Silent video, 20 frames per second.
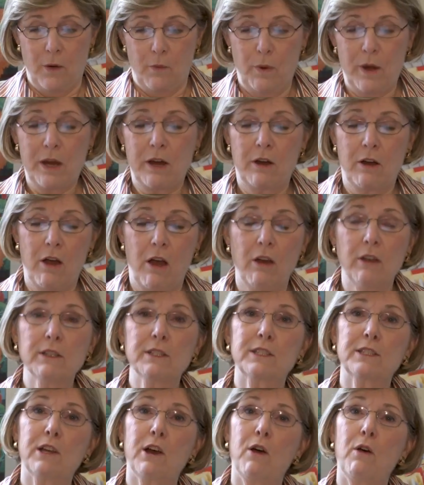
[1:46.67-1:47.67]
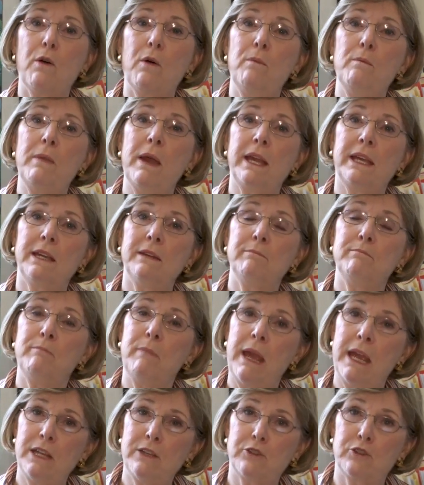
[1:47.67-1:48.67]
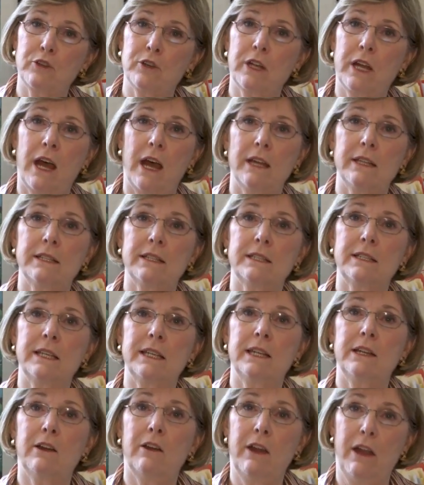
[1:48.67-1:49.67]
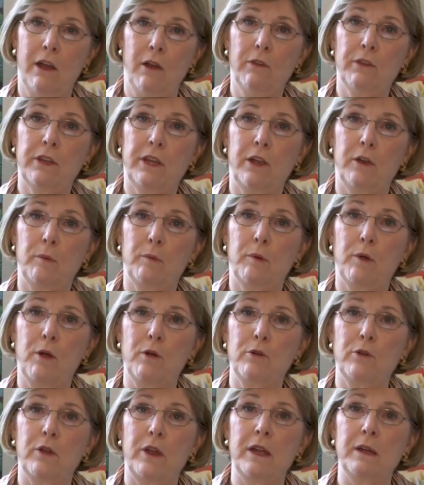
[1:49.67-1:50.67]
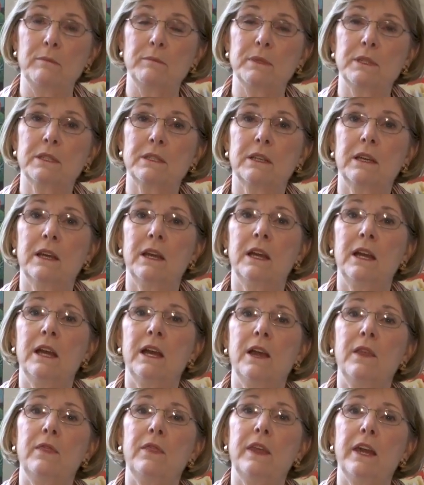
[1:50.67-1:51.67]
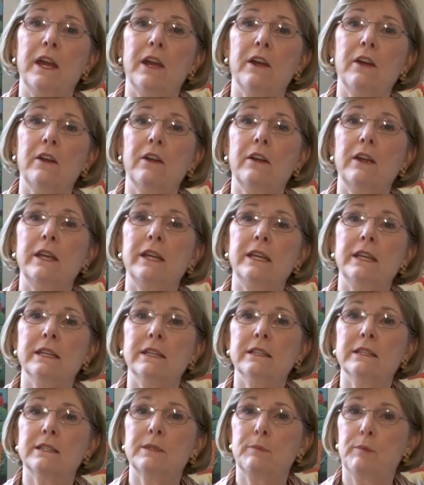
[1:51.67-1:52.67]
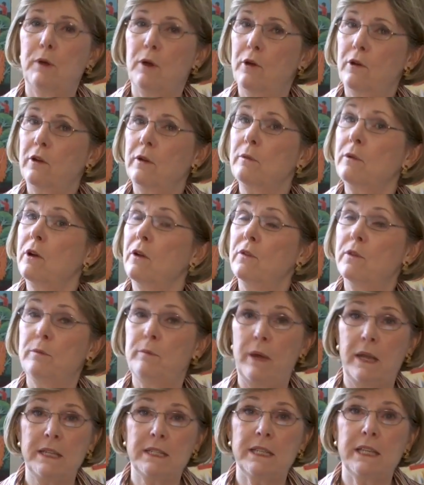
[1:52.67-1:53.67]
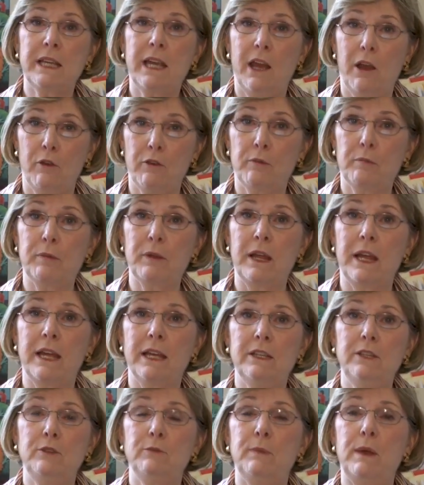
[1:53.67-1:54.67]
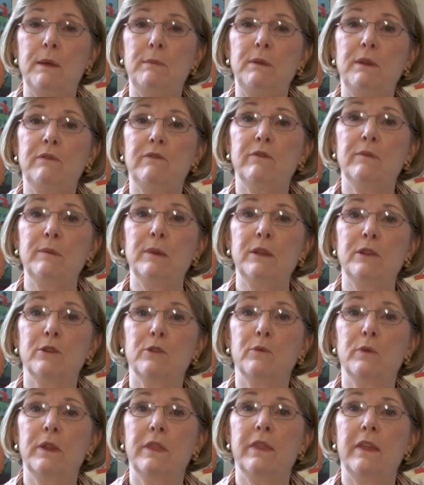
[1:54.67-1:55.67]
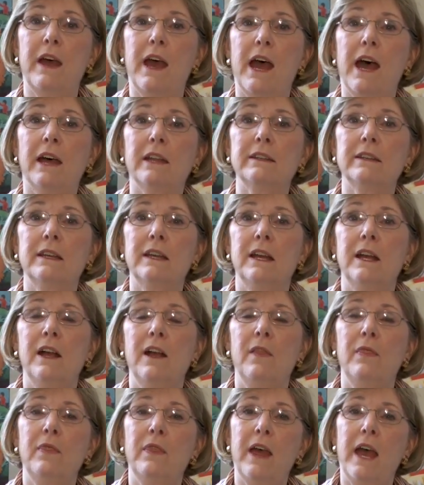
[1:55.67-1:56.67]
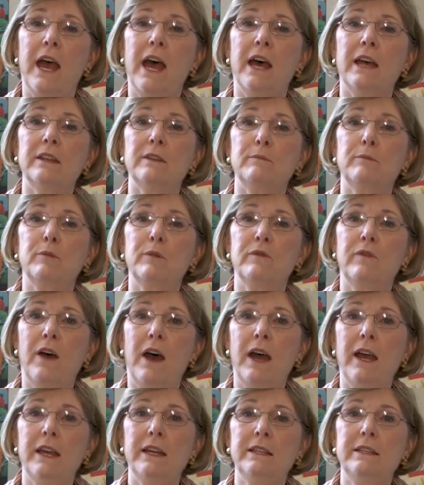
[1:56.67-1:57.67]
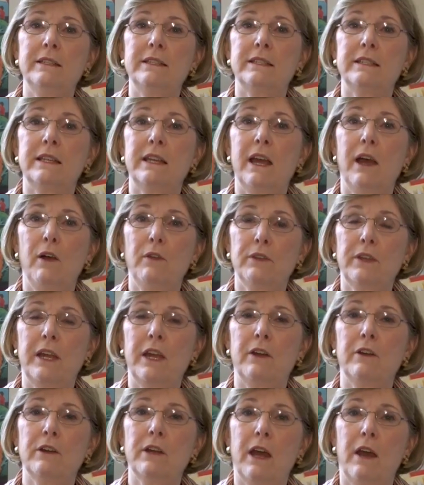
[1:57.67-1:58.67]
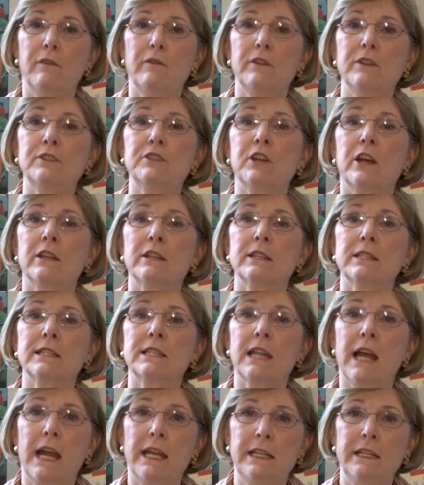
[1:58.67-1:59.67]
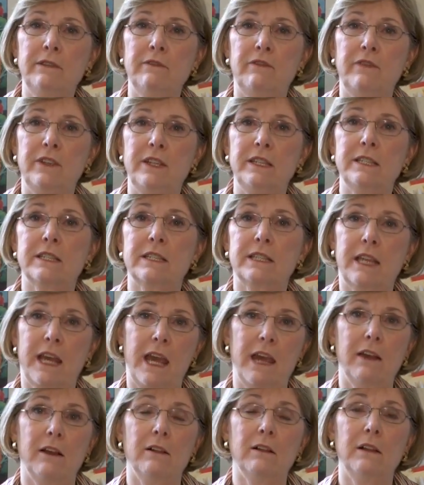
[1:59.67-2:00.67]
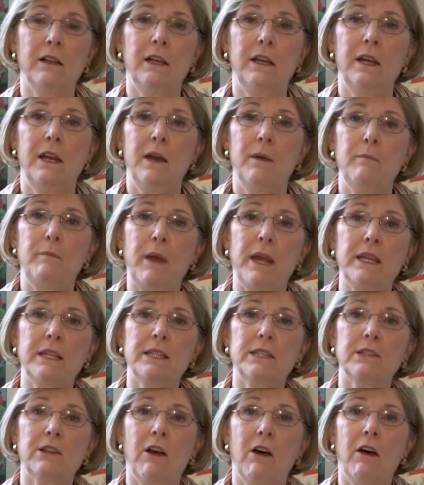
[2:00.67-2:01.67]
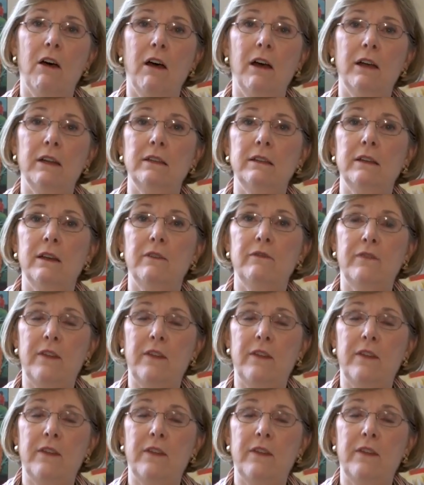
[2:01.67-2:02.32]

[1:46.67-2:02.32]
We are also making major cuts in our healthcare programs. There is a program called the Basic Health Plan, you may be familiar with that, that provides healthcare coverage on a sliding fee scale based on a